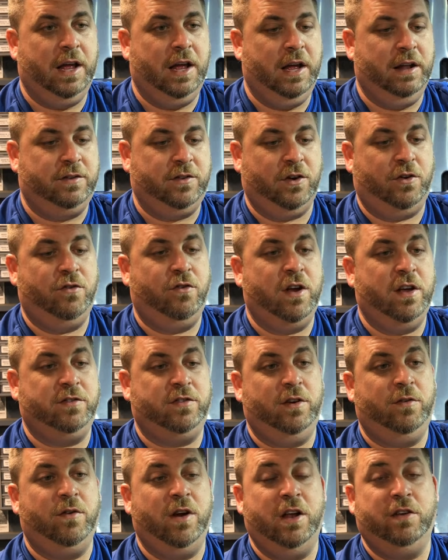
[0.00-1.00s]
it's a
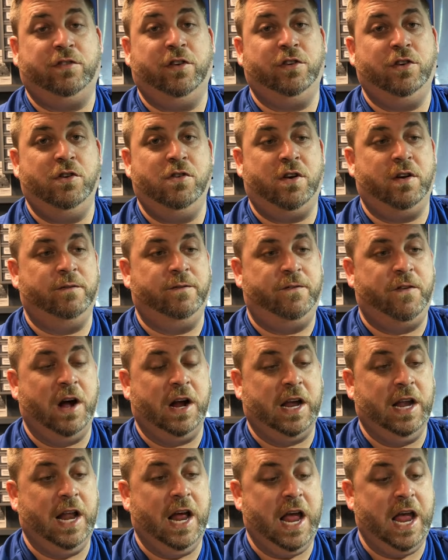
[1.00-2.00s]
crescent wrench that you can
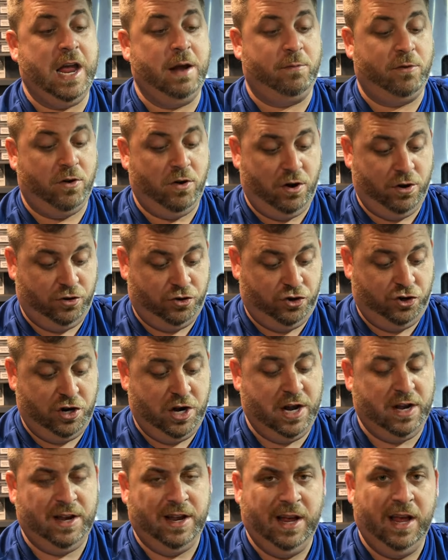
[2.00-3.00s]
fucking hammer on
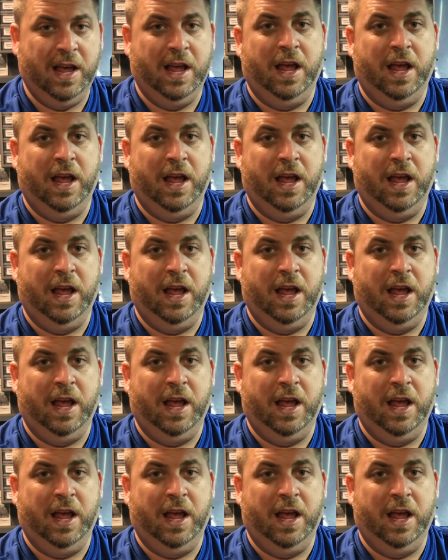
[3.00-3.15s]
shit.